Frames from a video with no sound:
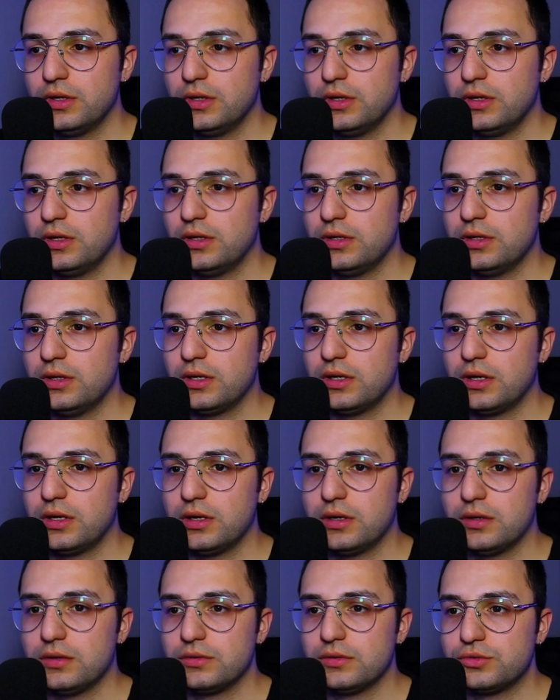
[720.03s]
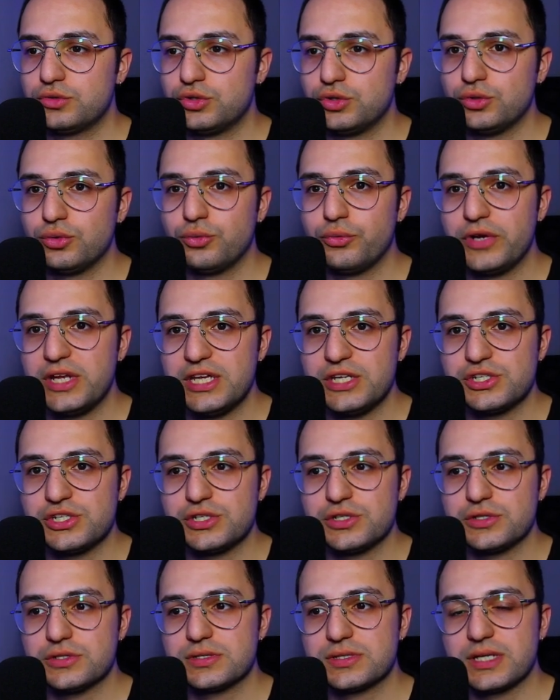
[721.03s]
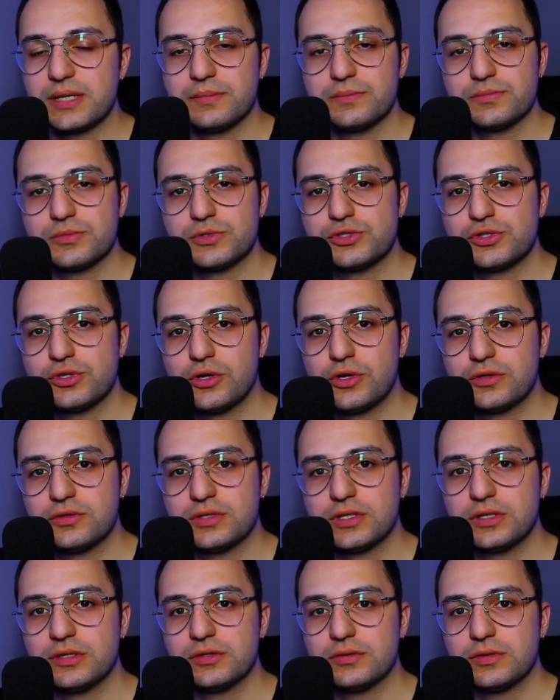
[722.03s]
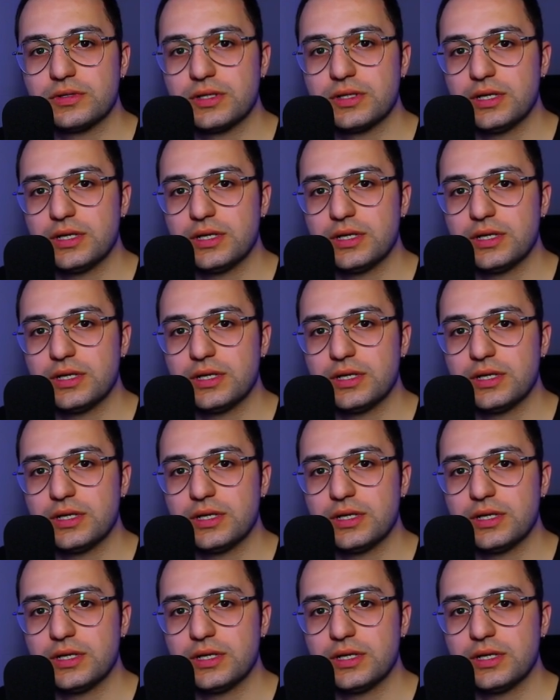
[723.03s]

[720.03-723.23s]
to reach some certain